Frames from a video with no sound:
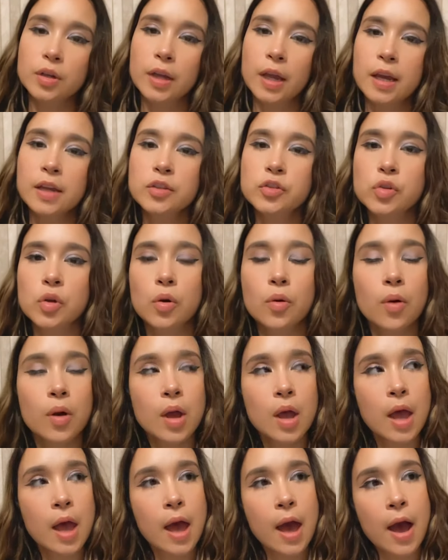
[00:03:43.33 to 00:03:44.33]
Okay, so
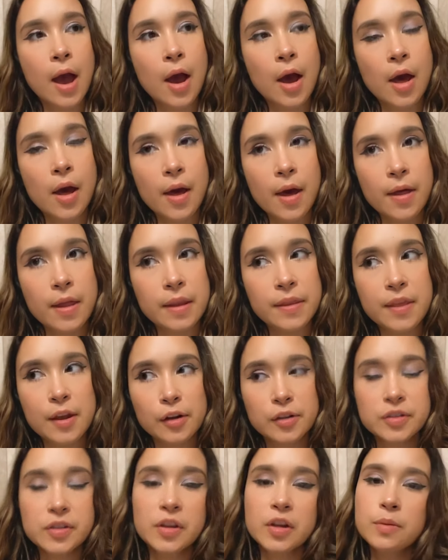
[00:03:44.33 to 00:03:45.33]

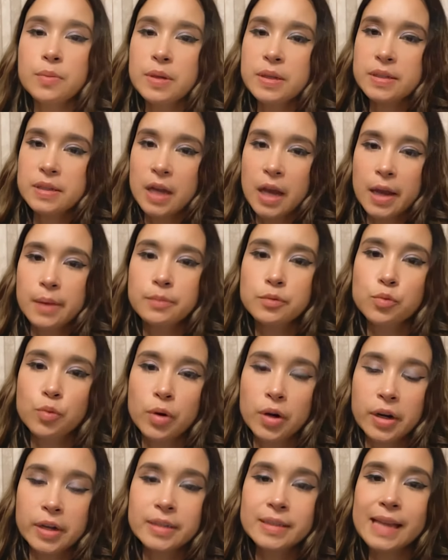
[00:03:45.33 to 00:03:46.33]
there's going to be times
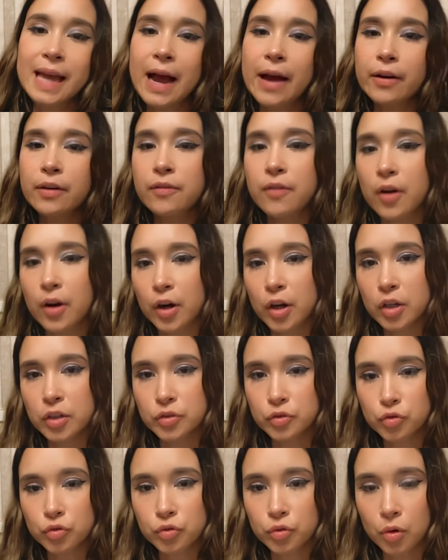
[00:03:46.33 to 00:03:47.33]
where it's out of our
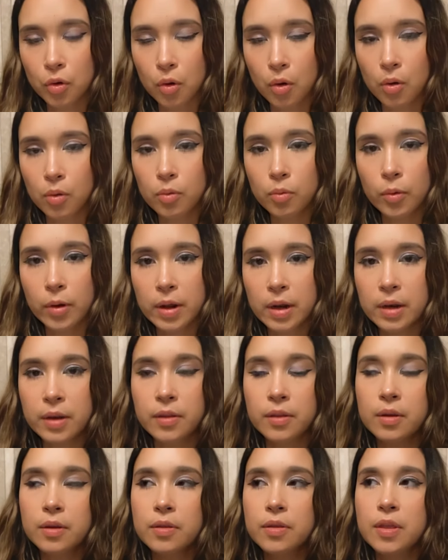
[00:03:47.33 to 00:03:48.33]
control
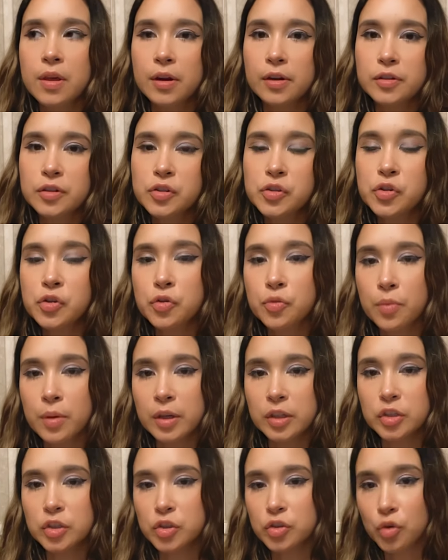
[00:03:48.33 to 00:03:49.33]
when there's too
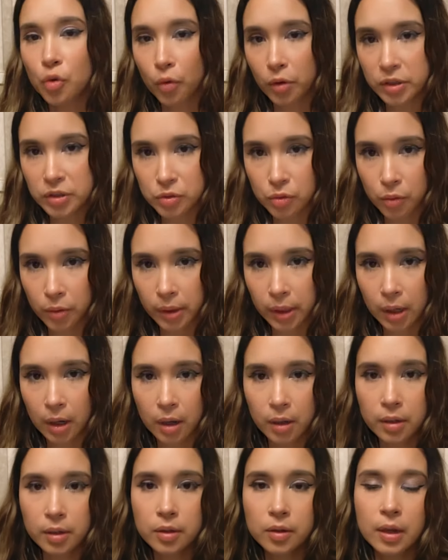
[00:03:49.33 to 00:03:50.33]
much noise going
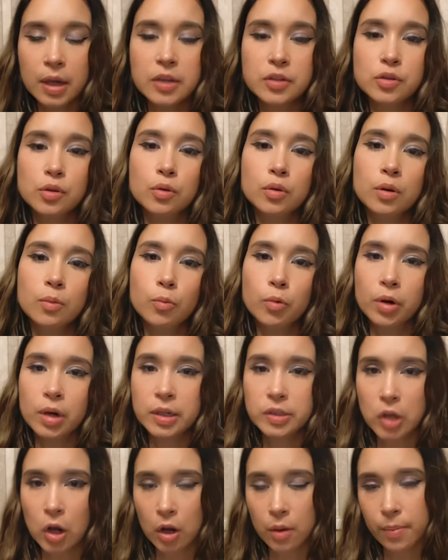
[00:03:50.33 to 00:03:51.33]
on. Okay, so we're going
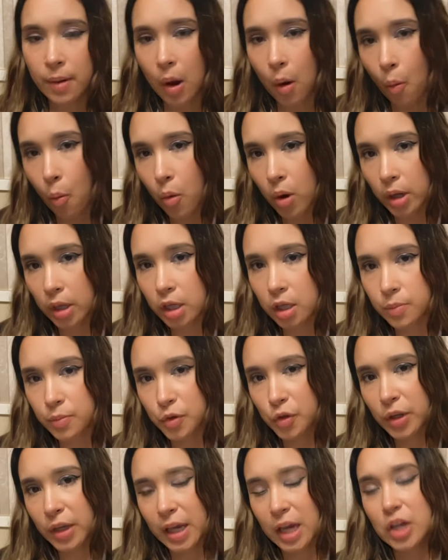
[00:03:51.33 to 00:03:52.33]
to talk about what
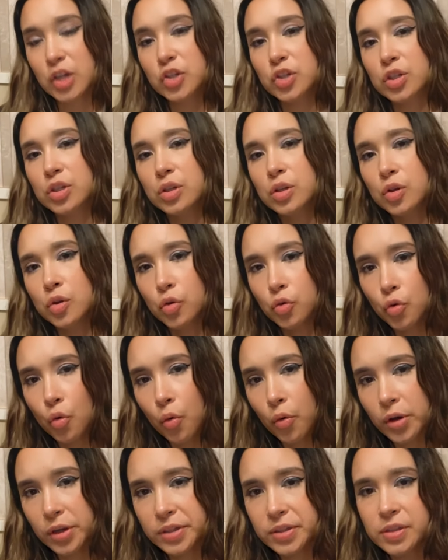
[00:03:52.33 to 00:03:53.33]
communication
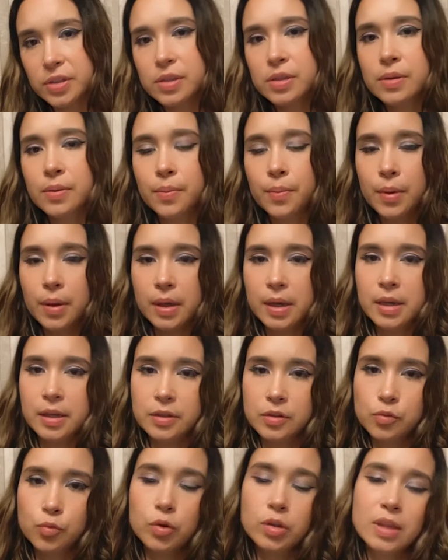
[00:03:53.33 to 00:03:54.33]
noise
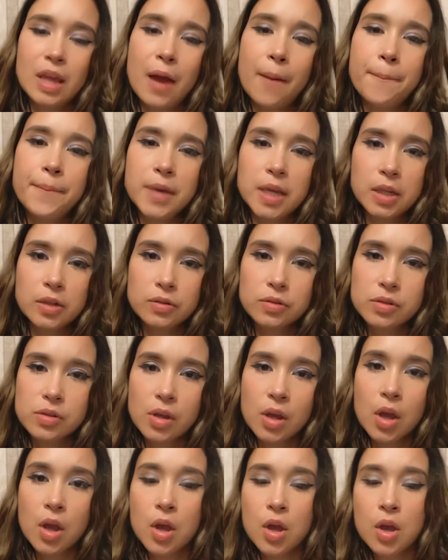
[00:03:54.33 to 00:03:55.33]
is, what that means.